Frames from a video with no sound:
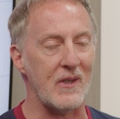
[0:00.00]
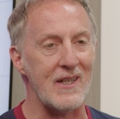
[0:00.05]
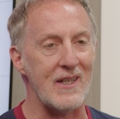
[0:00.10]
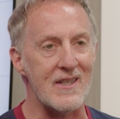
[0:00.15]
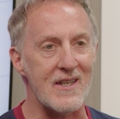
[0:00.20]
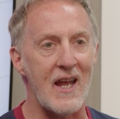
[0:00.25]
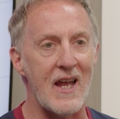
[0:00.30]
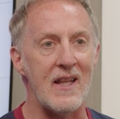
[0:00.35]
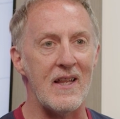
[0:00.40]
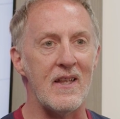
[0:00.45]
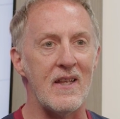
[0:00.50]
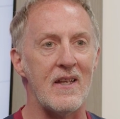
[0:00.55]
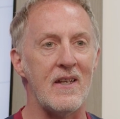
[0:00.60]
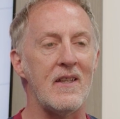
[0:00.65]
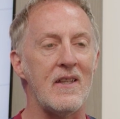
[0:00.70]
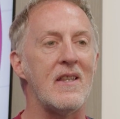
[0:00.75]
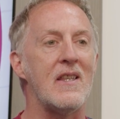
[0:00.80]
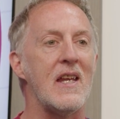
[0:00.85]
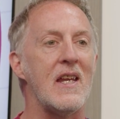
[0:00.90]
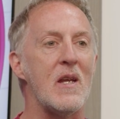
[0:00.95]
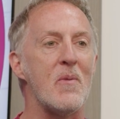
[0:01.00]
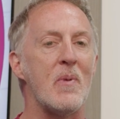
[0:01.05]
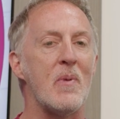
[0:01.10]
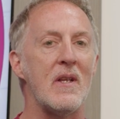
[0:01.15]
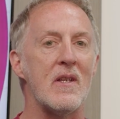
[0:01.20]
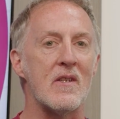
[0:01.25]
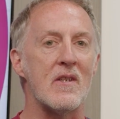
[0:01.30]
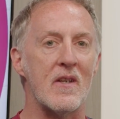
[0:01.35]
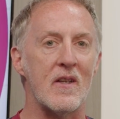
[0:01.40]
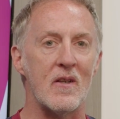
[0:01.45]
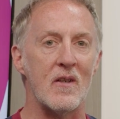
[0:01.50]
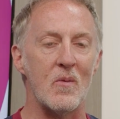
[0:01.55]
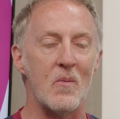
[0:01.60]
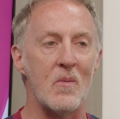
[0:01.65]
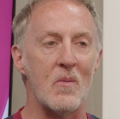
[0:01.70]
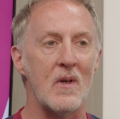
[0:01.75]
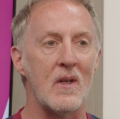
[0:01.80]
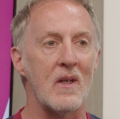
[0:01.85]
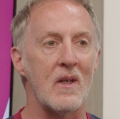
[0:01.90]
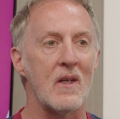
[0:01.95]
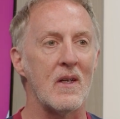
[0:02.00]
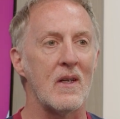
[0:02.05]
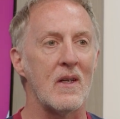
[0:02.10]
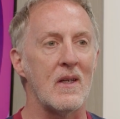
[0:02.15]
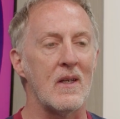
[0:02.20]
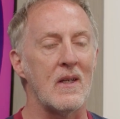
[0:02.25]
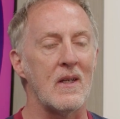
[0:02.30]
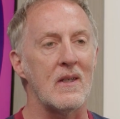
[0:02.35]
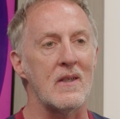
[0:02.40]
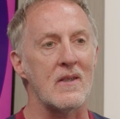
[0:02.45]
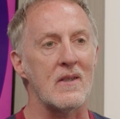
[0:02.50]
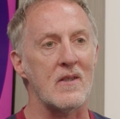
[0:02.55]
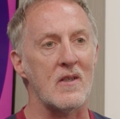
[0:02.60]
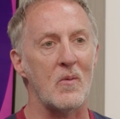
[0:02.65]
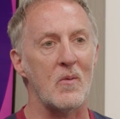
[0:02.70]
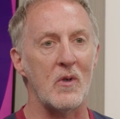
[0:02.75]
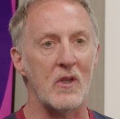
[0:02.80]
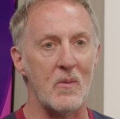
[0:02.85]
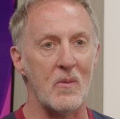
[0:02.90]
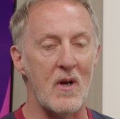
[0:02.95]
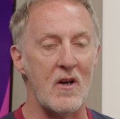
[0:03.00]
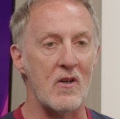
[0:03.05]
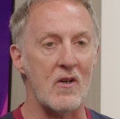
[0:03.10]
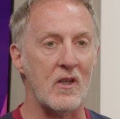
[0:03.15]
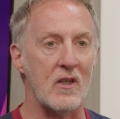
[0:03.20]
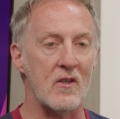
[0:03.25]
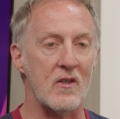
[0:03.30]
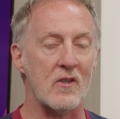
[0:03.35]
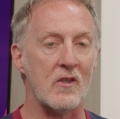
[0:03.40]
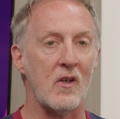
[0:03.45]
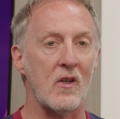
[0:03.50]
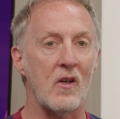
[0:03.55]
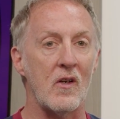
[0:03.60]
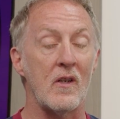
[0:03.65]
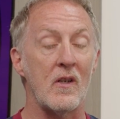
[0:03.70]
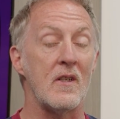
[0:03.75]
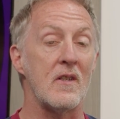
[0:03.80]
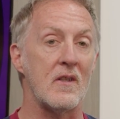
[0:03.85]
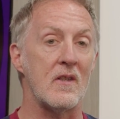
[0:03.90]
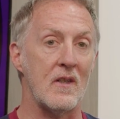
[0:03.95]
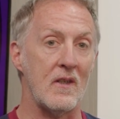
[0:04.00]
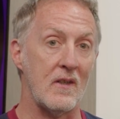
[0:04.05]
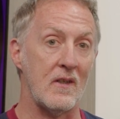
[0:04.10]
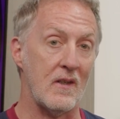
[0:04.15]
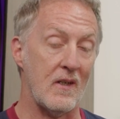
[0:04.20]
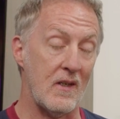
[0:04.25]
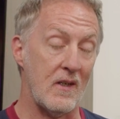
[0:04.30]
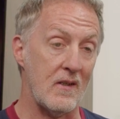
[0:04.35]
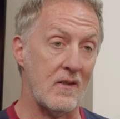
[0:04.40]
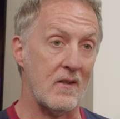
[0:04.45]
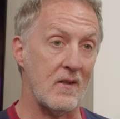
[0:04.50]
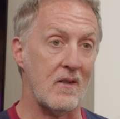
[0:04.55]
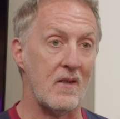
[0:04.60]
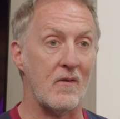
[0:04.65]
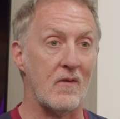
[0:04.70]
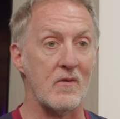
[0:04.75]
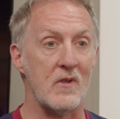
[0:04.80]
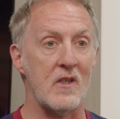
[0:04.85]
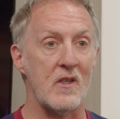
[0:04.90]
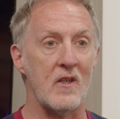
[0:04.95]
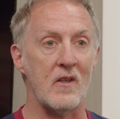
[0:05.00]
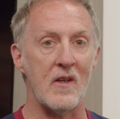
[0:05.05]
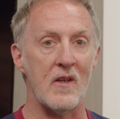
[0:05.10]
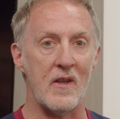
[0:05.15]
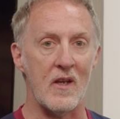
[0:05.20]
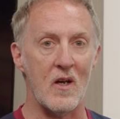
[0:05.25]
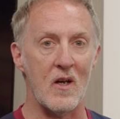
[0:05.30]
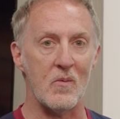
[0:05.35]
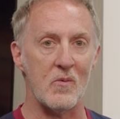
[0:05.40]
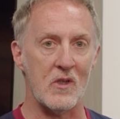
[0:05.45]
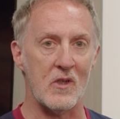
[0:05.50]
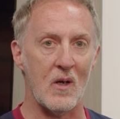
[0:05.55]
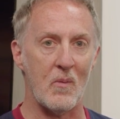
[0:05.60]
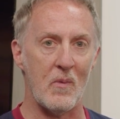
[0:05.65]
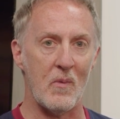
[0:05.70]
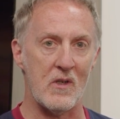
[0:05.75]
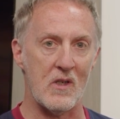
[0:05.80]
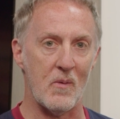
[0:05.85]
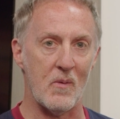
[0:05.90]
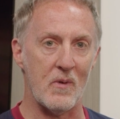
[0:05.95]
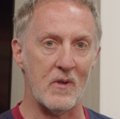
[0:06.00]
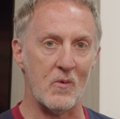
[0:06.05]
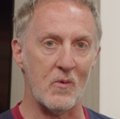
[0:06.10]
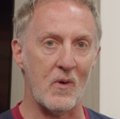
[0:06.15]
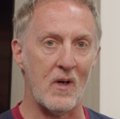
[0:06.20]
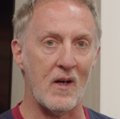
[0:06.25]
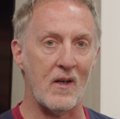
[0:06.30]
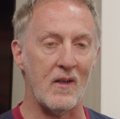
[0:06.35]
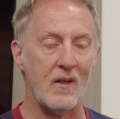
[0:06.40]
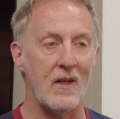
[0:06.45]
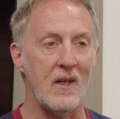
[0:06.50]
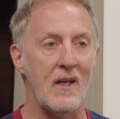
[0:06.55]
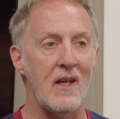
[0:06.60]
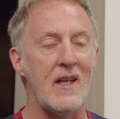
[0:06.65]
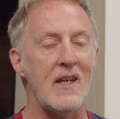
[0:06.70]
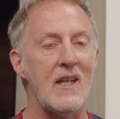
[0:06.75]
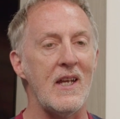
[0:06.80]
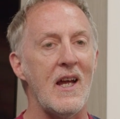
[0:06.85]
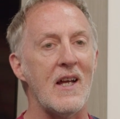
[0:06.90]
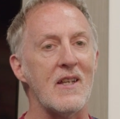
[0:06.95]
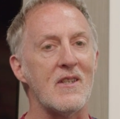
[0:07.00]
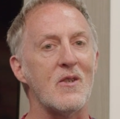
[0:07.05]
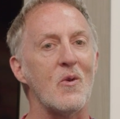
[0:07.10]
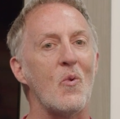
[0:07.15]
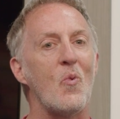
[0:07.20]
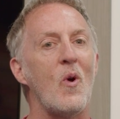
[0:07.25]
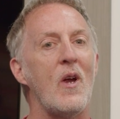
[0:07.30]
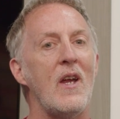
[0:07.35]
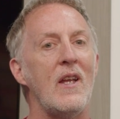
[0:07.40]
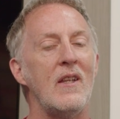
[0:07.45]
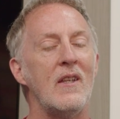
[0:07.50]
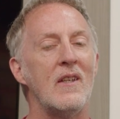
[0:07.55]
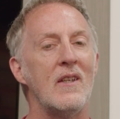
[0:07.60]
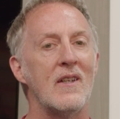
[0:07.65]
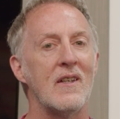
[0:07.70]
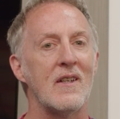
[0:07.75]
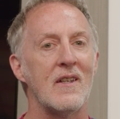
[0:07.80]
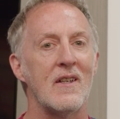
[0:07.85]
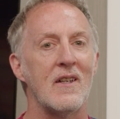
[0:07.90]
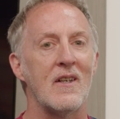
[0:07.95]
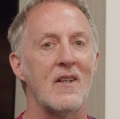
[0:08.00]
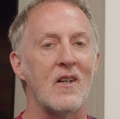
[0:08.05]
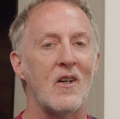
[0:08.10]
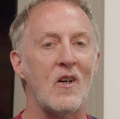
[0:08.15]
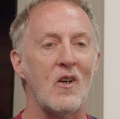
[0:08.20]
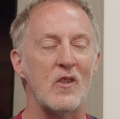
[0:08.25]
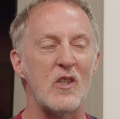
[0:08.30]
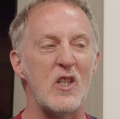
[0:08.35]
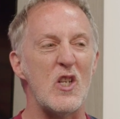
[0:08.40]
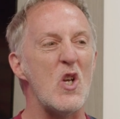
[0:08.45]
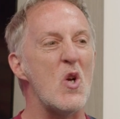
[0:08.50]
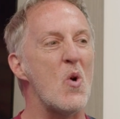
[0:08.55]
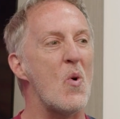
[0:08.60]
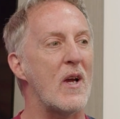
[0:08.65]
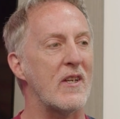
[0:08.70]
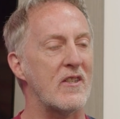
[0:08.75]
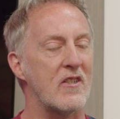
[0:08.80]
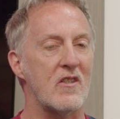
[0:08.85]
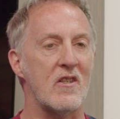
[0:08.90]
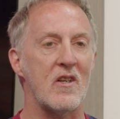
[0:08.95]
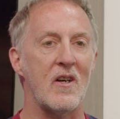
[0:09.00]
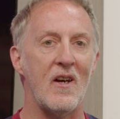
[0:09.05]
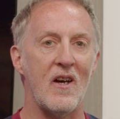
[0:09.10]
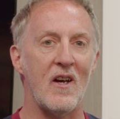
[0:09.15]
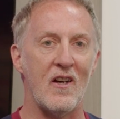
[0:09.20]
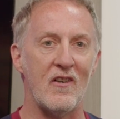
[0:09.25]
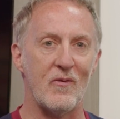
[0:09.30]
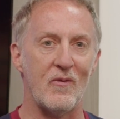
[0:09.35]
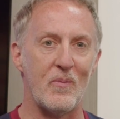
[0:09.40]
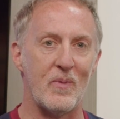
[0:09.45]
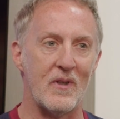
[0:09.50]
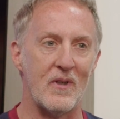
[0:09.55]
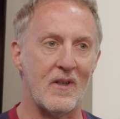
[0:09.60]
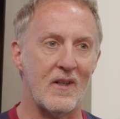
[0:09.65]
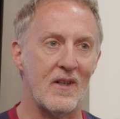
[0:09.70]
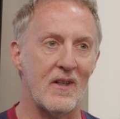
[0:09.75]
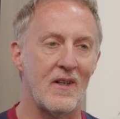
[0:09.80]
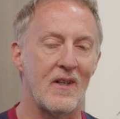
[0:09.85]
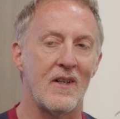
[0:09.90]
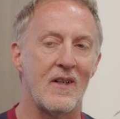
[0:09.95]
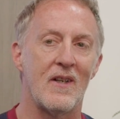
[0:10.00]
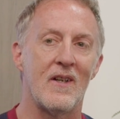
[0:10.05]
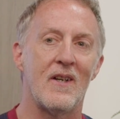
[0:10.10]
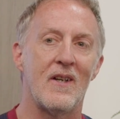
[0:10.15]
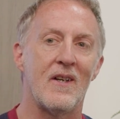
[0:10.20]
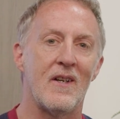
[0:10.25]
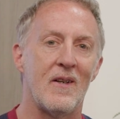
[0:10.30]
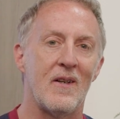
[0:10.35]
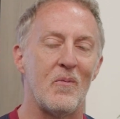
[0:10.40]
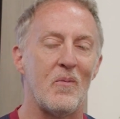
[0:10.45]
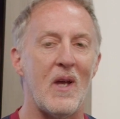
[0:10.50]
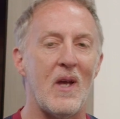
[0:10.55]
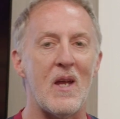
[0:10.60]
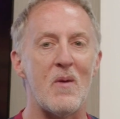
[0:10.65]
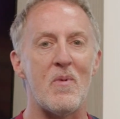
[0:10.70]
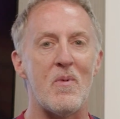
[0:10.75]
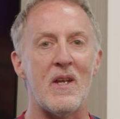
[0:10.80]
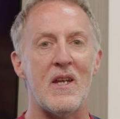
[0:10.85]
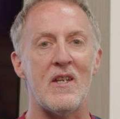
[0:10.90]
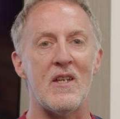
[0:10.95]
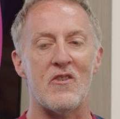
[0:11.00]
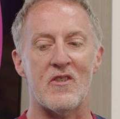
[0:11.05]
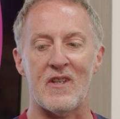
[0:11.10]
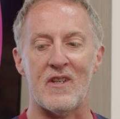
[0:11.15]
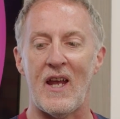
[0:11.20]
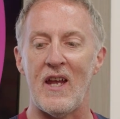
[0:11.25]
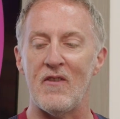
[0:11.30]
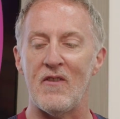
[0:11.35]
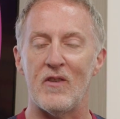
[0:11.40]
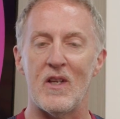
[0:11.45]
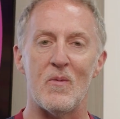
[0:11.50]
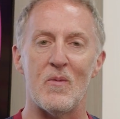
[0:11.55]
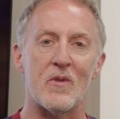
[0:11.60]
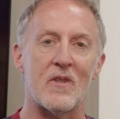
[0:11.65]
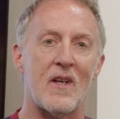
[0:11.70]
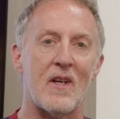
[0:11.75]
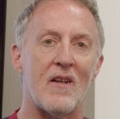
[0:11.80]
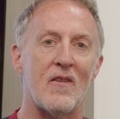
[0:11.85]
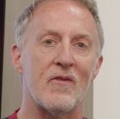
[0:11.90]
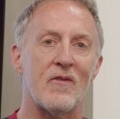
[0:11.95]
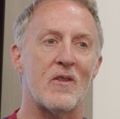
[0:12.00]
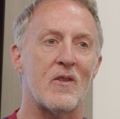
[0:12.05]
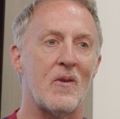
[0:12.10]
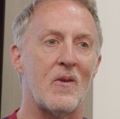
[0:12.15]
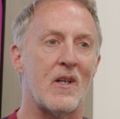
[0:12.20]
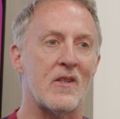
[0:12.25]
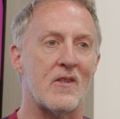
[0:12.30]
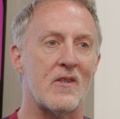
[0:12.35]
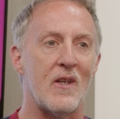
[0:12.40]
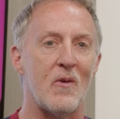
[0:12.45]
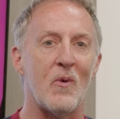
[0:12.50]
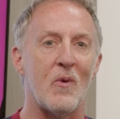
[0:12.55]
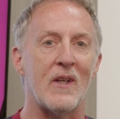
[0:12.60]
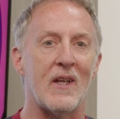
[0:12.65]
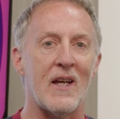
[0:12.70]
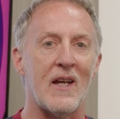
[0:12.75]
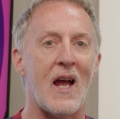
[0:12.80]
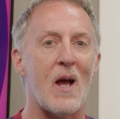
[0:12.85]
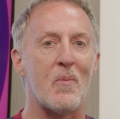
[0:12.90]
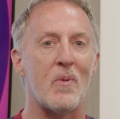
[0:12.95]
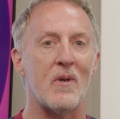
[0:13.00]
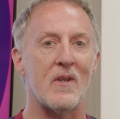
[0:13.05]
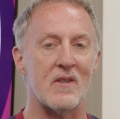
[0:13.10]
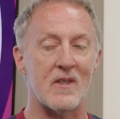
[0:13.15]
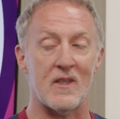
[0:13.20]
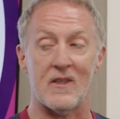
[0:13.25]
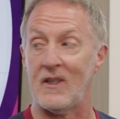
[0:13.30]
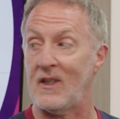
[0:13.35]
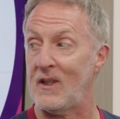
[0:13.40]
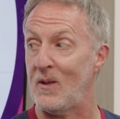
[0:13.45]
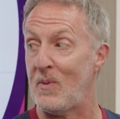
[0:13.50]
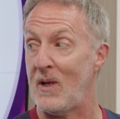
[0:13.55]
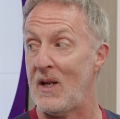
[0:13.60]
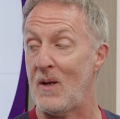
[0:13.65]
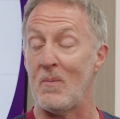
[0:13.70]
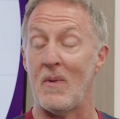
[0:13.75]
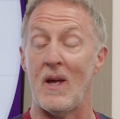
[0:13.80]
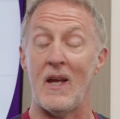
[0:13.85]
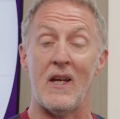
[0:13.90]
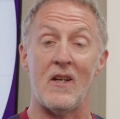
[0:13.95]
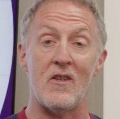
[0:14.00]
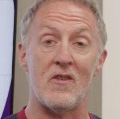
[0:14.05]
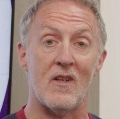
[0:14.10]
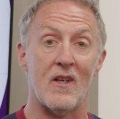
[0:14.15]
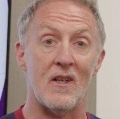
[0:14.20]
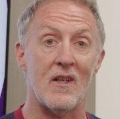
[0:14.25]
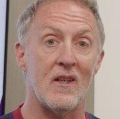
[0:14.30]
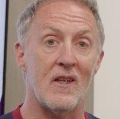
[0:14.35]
Contended deep into them. Some on American soil. He's obviously done it in the Open Championship as well. Yet to win on US turf, but maybe he's saving himself to actually, when it happens, it's going to be a major.